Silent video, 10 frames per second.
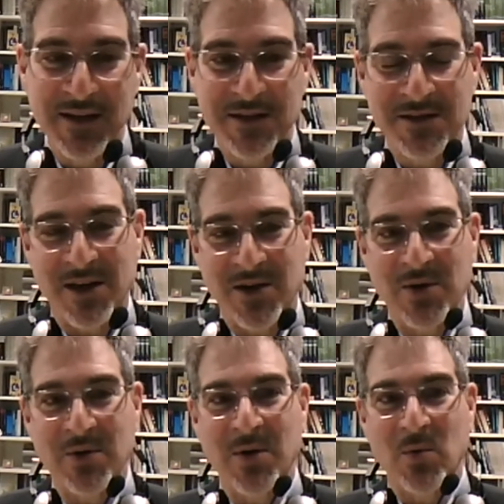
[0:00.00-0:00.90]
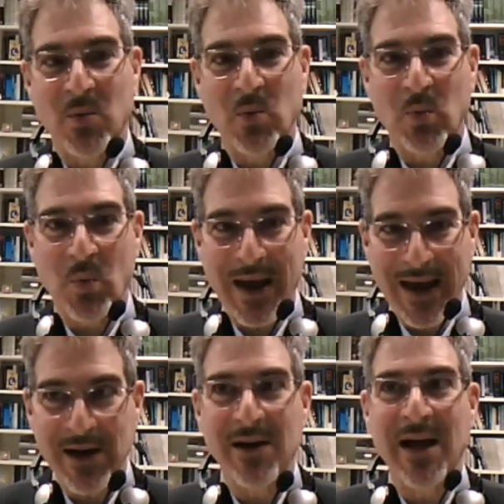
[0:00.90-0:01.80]
So
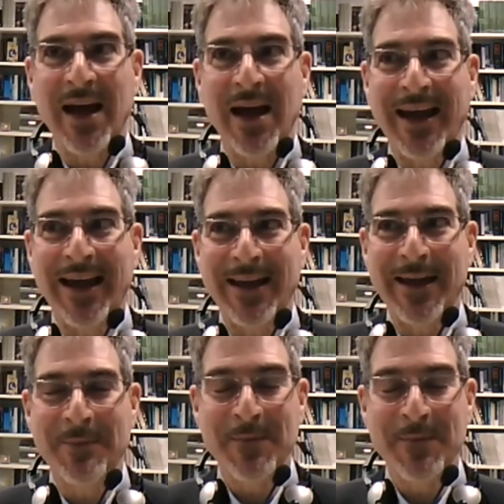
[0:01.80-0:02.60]
where a